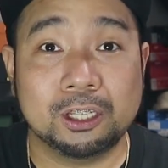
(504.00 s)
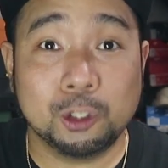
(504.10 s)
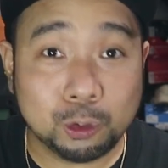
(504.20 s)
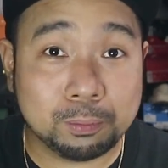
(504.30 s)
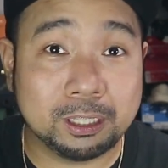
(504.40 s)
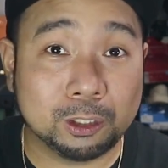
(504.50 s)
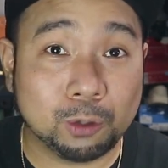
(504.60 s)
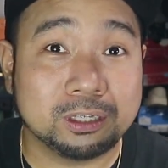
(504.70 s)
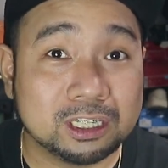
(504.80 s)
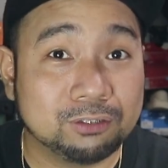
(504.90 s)
that YouTube can
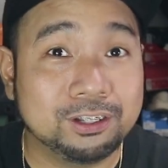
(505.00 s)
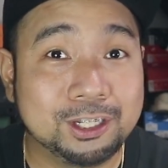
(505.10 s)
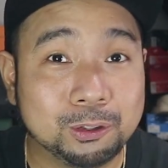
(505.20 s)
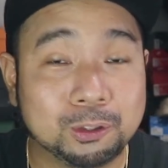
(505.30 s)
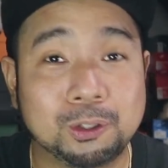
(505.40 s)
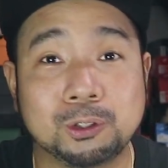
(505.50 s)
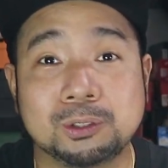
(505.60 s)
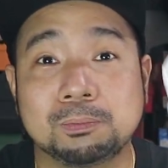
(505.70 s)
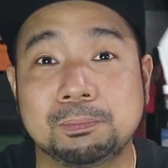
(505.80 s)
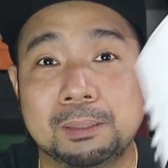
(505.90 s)
throw this video to
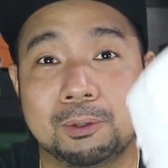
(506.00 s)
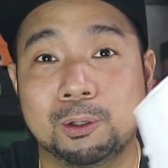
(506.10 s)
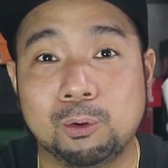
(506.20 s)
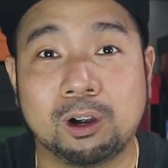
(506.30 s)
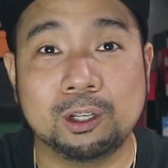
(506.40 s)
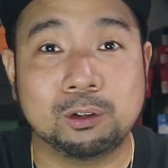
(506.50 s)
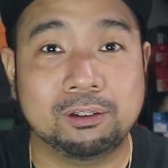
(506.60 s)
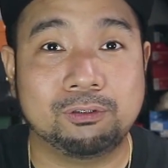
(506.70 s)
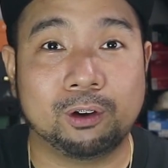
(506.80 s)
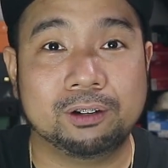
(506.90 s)
those people who are
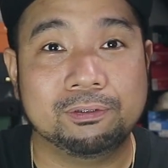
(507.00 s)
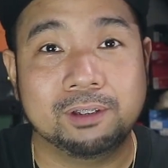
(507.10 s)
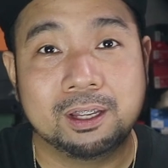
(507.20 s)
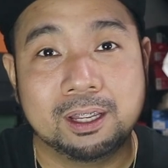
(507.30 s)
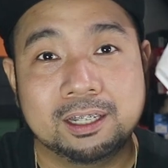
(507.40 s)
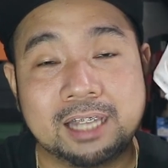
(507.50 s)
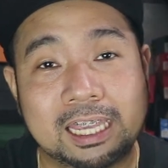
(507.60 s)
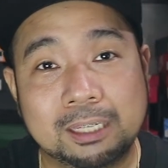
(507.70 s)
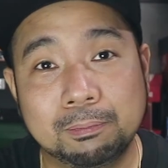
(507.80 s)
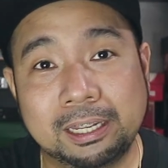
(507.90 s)
looking for
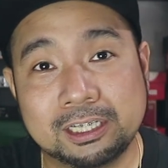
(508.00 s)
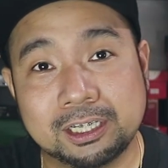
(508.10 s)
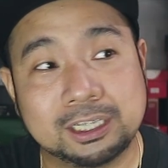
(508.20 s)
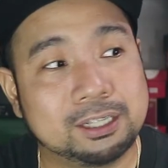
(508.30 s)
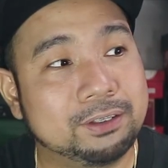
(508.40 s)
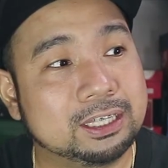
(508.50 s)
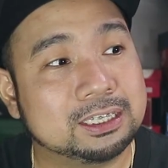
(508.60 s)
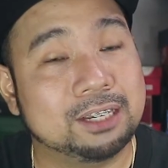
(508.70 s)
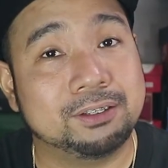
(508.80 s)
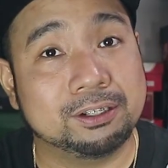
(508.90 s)
Nike Blazer
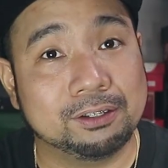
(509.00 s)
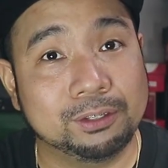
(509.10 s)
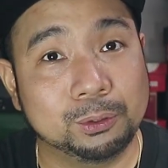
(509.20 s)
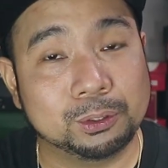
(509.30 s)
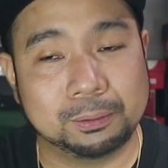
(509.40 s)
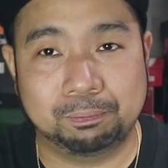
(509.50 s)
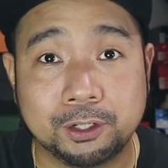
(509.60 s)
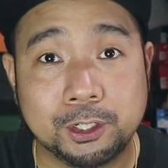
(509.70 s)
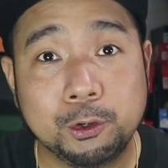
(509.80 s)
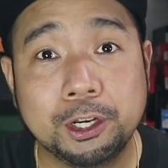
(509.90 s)
77 reviews.
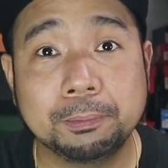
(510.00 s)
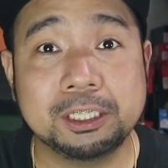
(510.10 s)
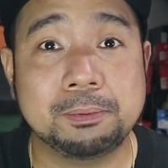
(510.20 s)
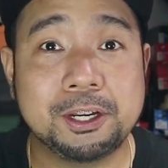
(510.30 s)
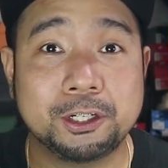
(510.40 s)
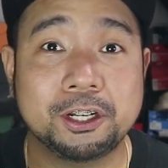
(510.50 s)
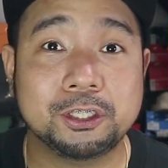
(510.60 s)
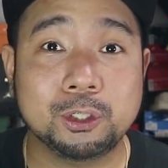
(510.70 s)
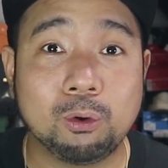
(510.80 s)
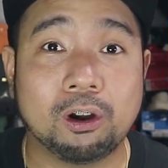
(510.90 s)
you're new here, please make sure
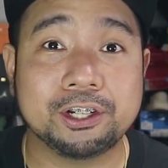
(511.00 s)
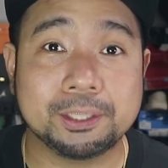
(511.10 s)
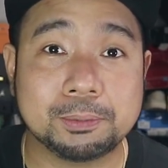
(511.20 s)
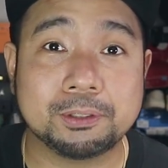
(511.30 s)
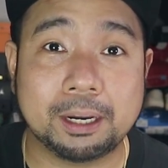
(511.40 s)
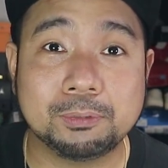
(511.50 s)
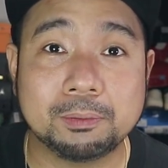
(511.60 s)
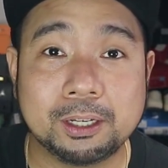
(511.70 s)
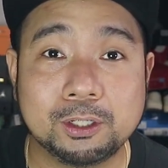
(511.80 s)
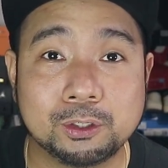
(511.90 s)
that you are subscribed
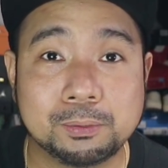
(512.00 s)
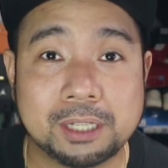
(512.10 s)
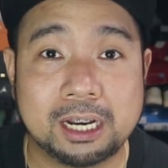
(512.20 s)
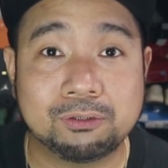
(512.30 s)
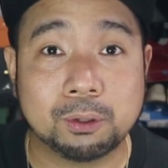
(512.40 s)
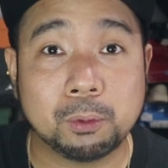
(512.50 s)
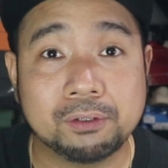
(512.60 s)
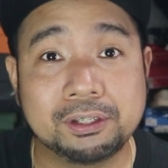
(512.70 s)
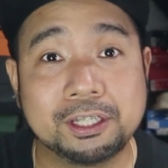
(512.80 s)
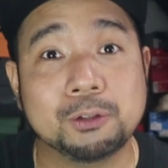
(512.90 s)
to my YouTube channel for
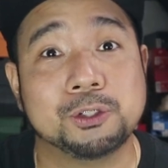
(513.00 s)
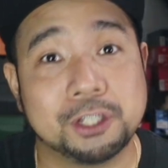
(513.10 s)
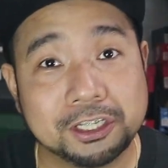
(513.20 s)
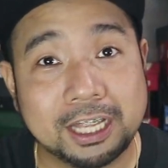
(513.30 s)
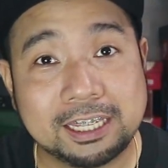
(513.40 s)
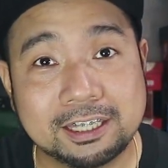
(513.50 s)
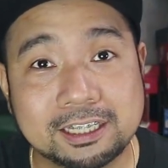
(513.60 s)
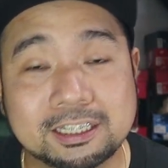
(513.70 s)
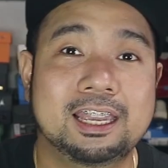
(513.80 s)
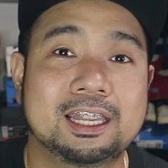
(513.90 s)
more videos just like
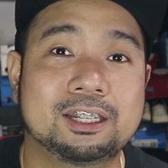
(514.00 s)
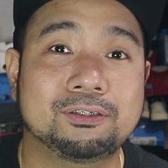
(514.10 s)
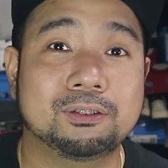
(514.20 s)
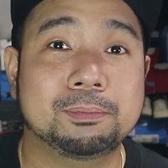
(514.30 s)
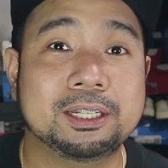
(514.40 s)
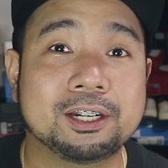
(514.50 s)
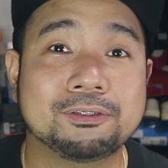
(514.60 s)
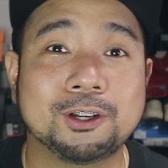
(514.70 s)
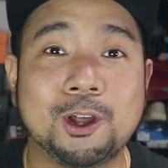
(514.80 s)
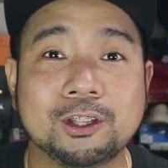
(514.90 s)
this. And if you've been here
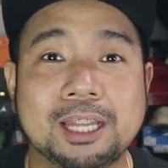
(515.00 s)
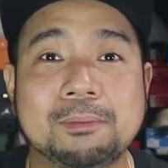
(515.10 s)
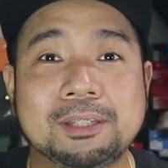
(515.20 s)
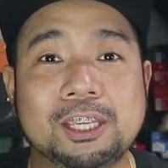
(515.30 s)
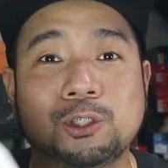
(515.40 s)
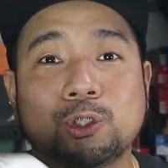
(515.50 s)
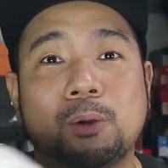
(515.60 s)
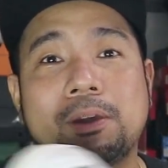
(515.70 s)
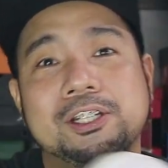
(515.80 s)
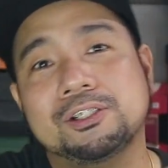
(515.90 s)
for a long time, thank you
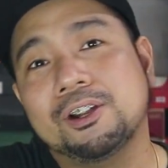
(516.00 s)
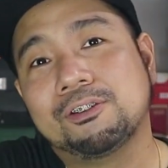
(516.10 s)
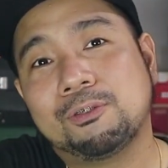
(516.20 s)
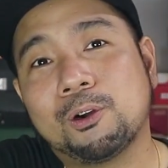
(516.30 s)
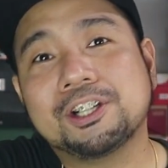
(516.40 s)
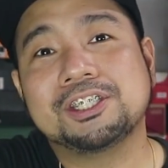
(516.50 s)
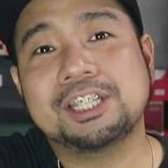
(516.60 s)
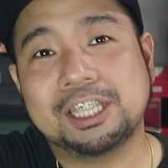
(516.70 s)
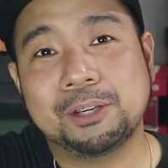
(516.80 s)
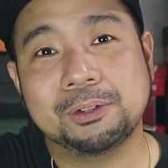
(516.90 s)
so much for
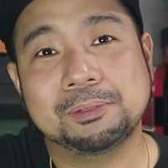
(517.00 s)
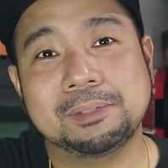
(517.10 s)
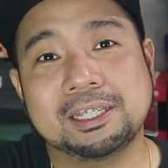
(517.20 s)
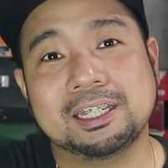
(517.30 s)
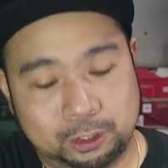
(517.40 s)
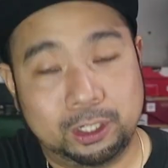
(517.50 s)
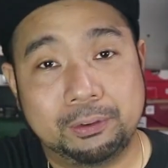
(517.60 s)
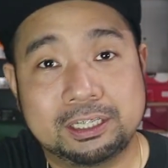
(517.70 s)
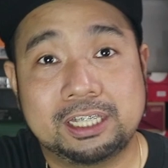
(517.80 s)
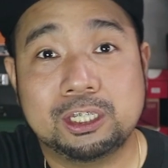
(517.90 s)
sticking with me. So
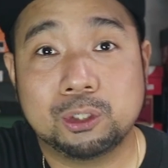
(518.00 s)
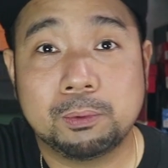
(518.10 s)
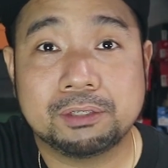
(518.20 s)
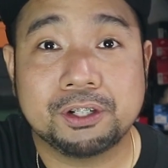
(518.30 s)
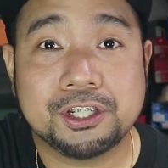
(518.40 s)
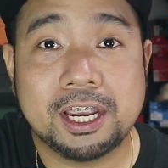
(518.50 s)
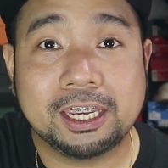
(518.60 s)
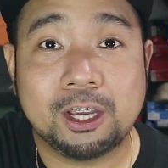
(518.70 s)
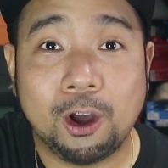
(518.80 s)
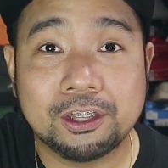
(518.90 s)
anyways, thanks so much for
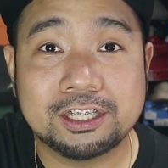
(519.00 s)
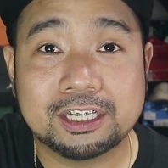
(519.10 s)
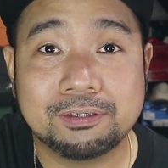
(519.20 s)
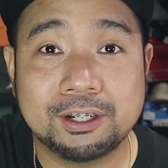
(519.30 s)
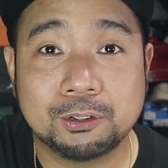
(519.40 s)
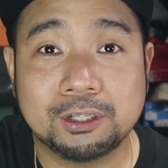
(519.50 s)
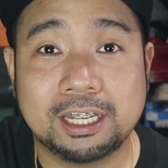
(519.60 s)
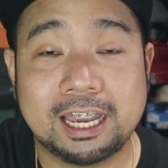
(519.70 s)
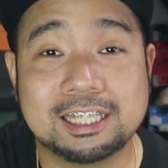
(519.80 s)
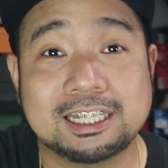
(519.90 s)
checking on this video
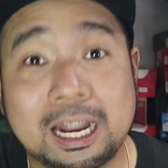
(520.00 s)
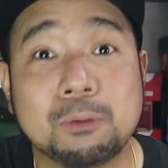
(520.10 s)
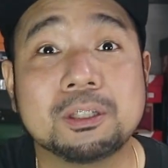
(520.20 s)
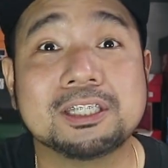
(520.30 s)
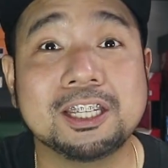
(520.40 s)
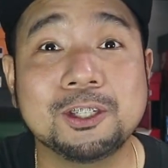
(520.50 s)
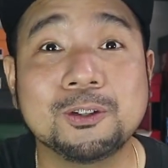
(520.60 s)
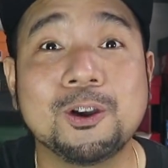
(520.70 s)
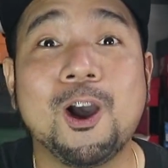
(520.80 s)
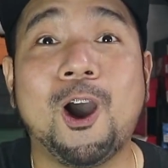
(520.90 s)
today, guys, and I will see
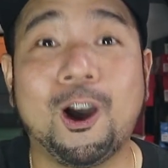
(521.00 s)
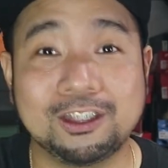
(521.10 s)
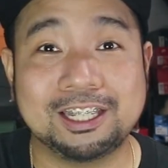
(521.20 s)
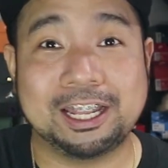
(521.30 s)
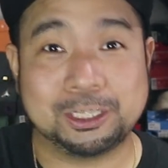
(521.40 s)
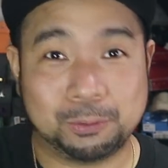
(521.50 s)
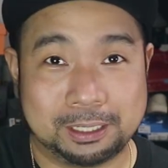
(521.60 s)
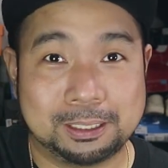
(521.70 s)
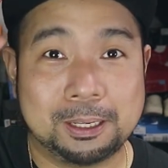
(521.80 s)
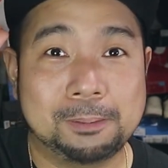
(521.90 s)
you on the next
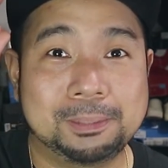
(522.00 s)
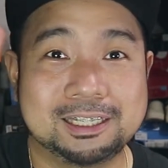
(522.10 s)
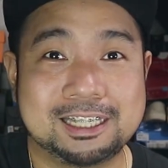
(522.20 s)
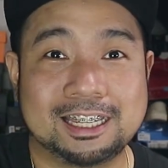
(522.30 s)
one. Peace,